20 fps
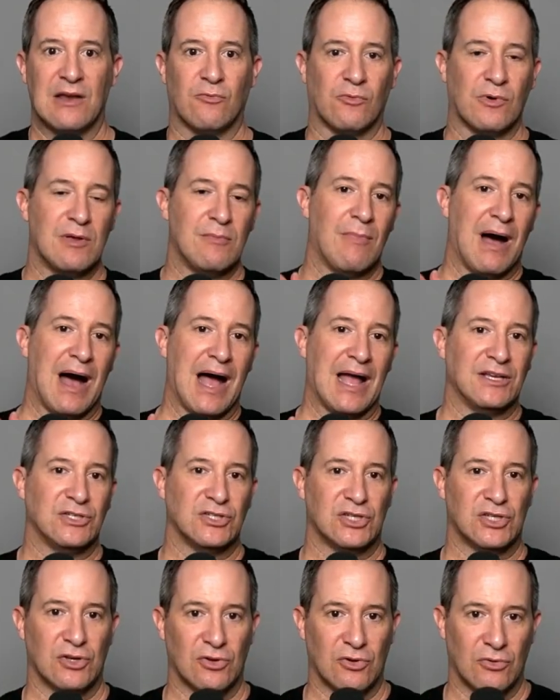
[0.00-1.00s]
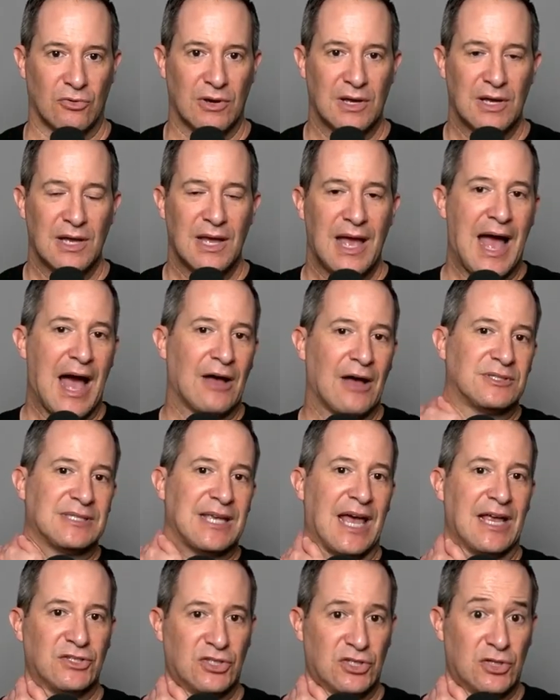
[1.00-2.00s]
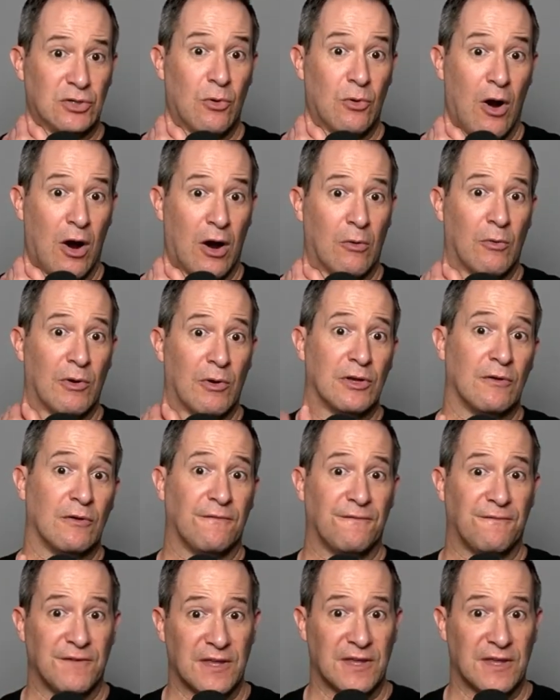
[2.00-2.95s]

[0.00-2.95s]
it reminds you how tense you are when you